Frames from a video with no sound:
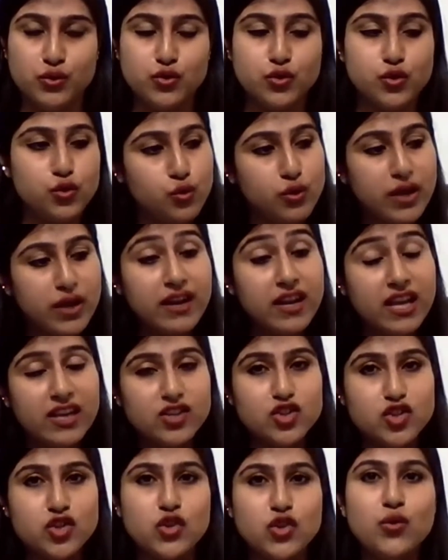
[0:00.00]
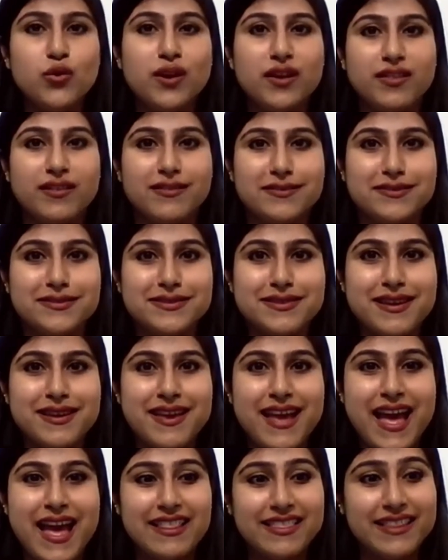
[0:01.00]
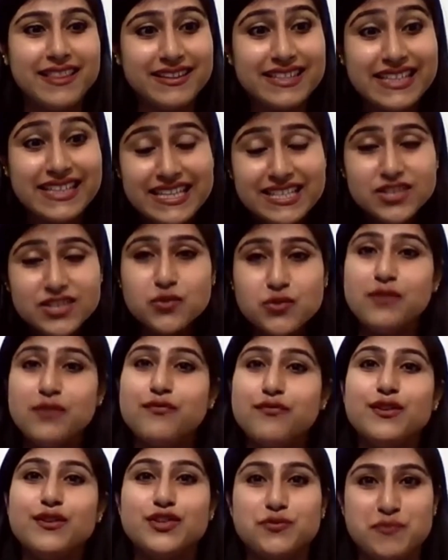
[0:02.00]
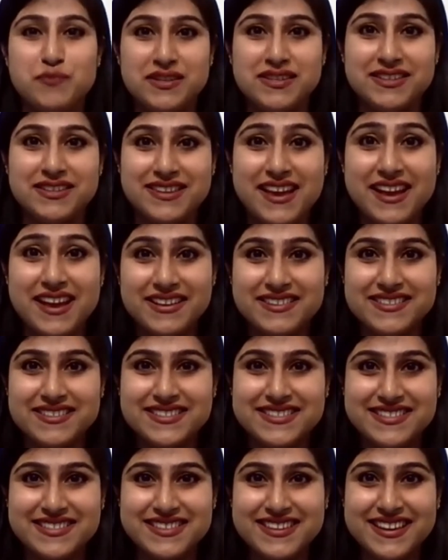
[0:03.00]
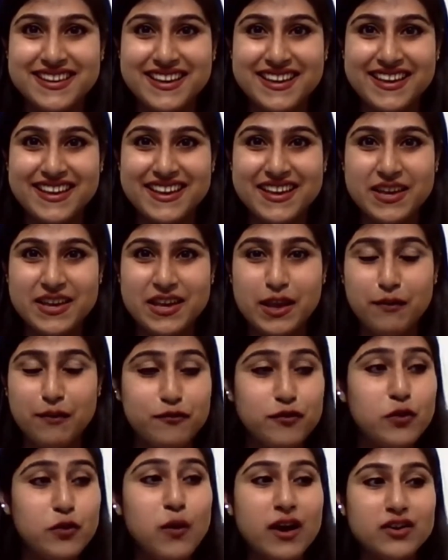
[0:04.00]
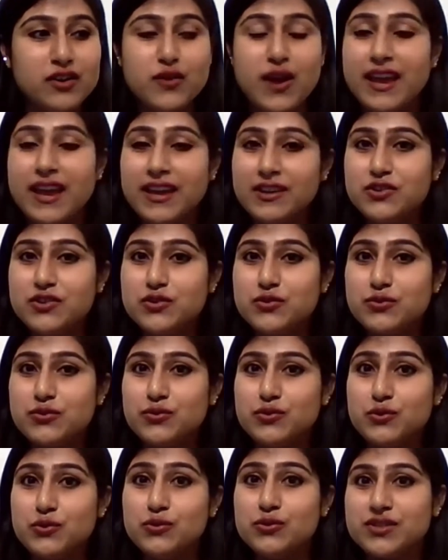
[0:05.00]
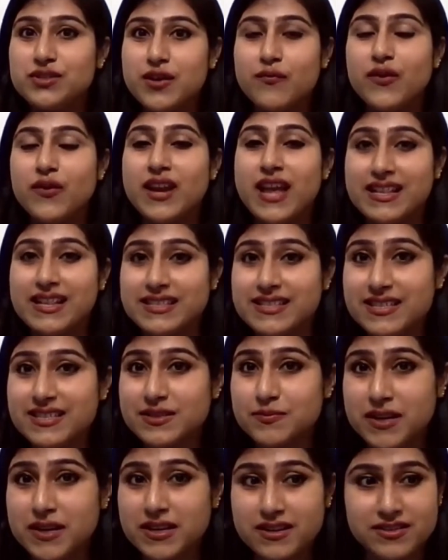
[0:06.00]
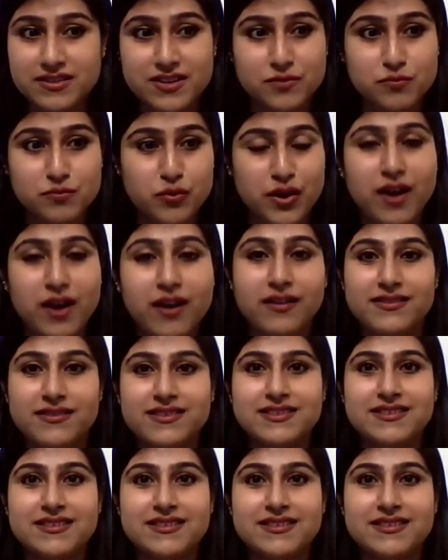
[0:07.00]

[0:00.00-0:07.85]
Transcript: So you can exclude others, and that leads to infringement attacks if you are trying to use someone else's patented product.